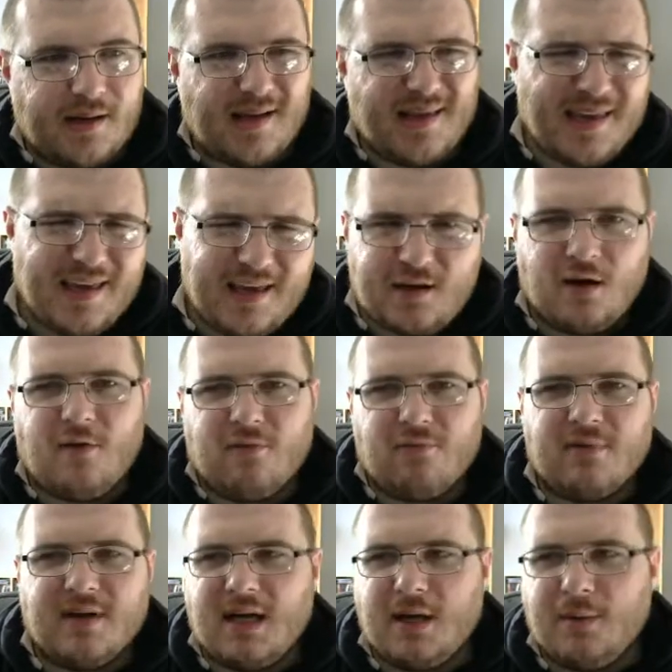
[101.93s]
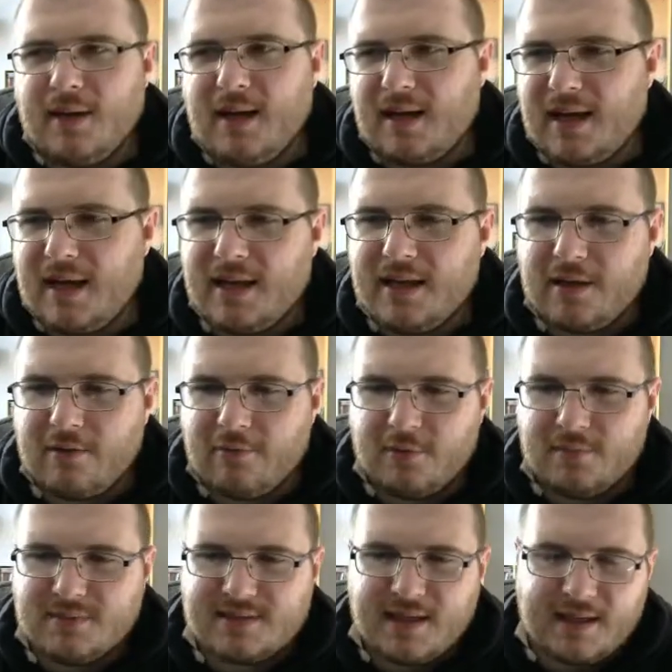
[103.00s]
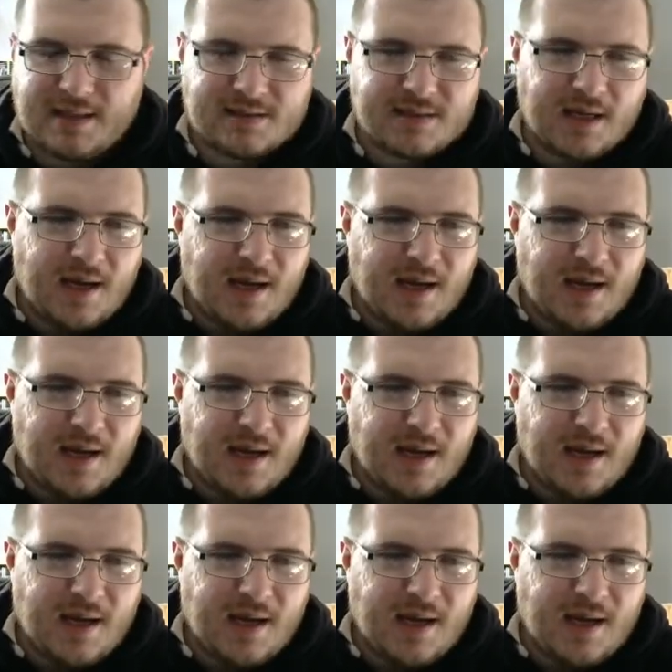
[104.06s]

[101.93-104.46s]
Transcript: kick off really well in the group stage.